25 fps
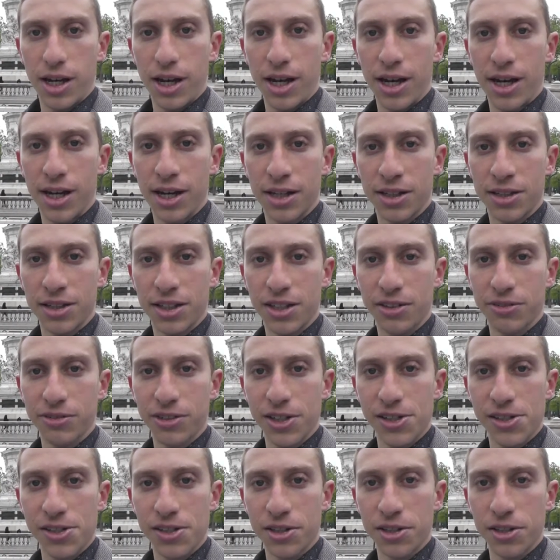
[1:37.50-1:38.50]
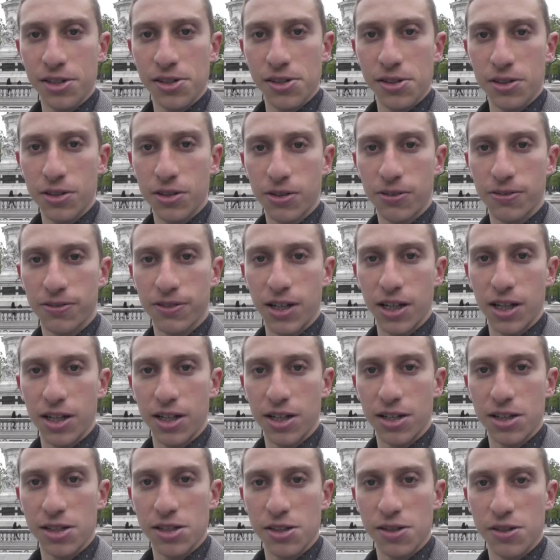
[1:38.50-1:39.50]
and he recently served
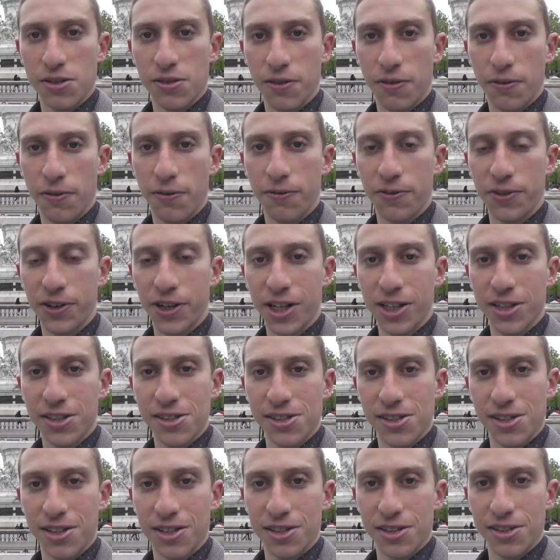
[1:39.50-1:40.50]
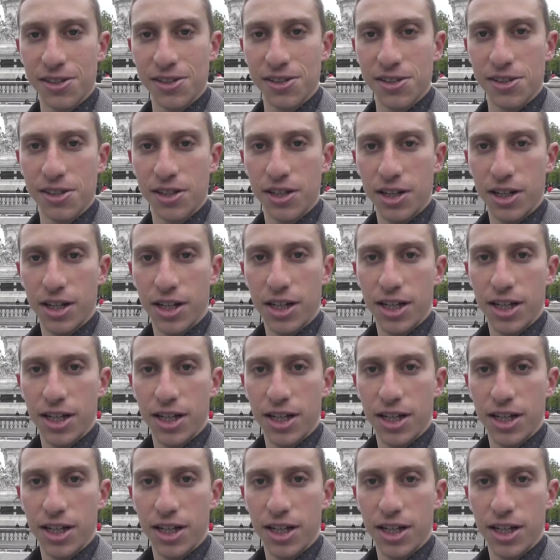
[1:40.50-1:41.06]
as France's